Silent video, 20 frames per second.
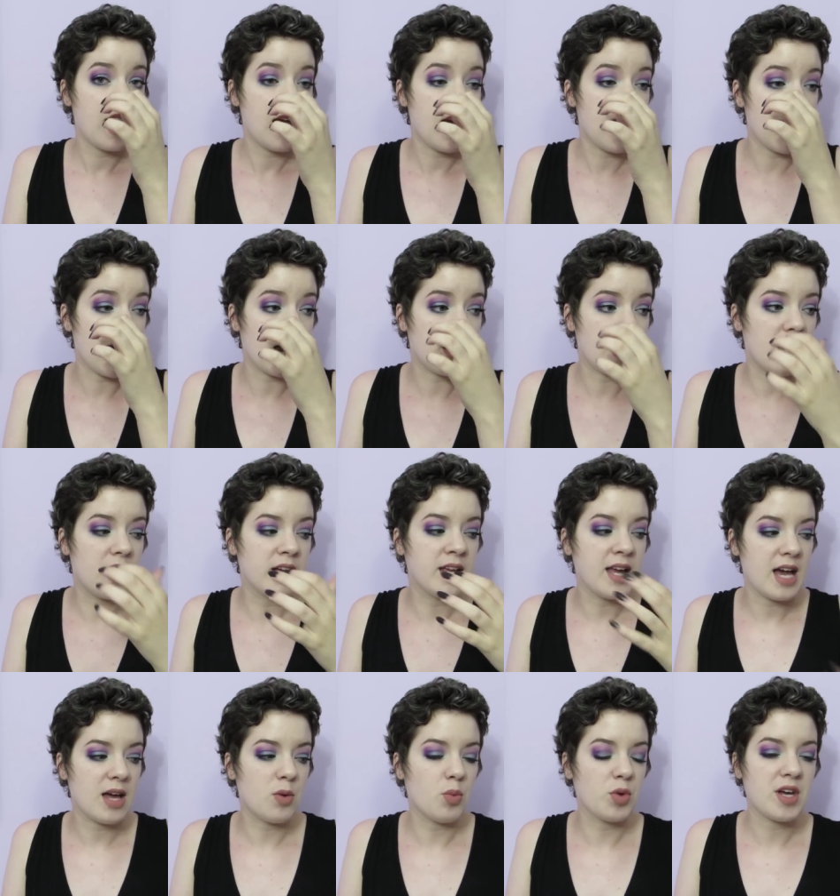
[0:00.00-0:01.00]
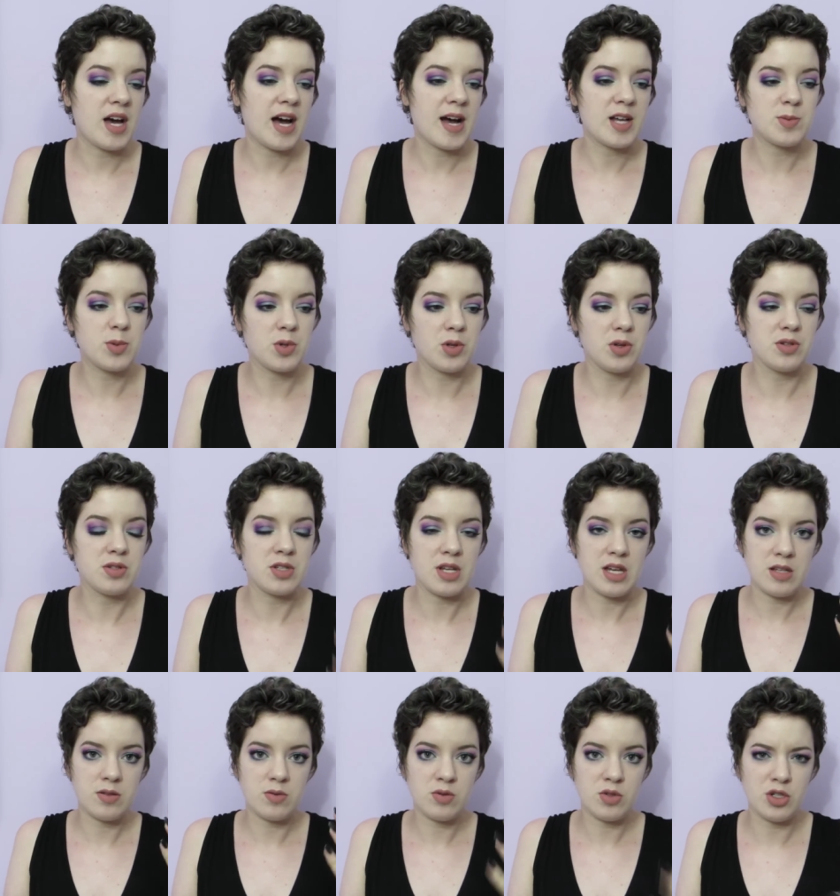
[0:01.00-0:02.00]
and again, with hospitals,
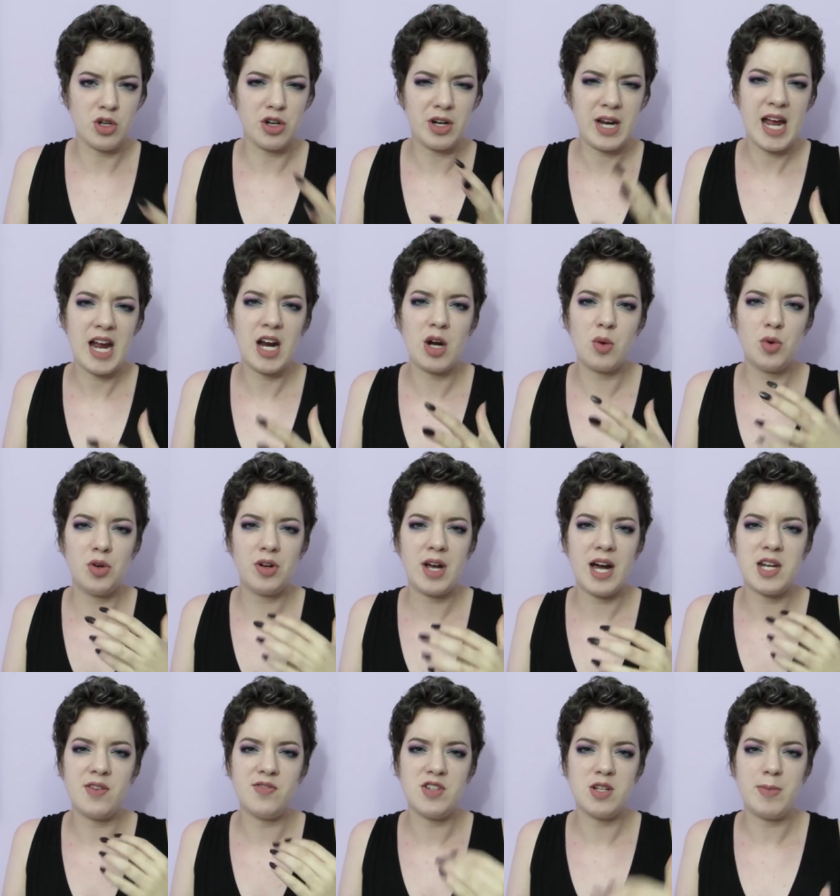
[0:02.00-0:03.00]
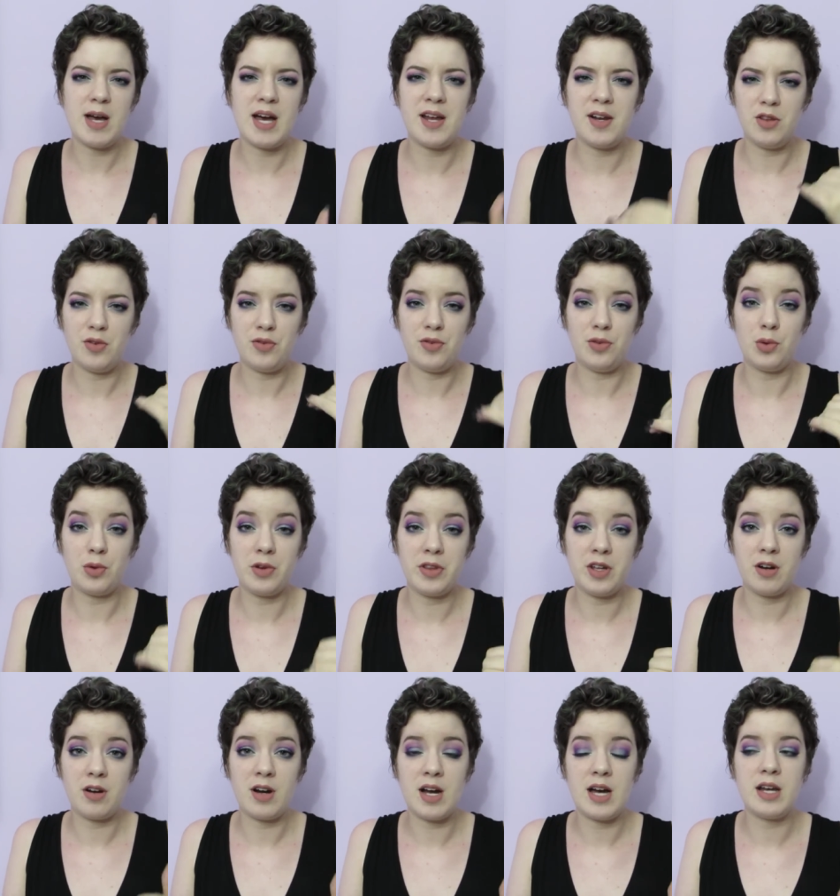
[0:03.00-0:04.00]
your care will kind of depend on the floor that
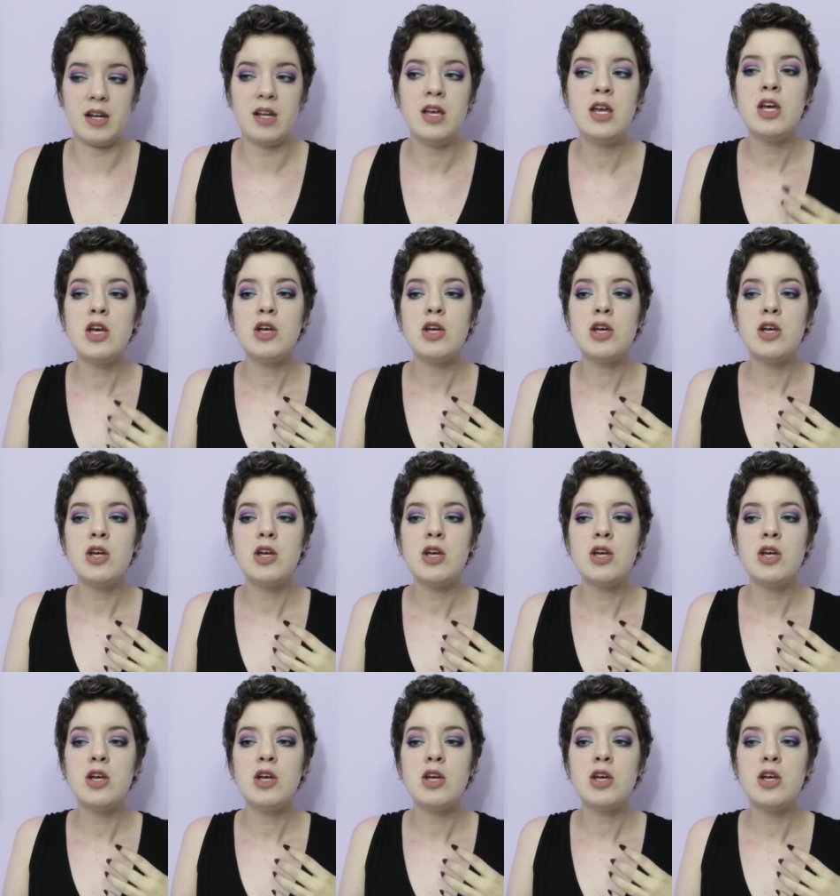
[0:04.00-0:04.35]
you're on.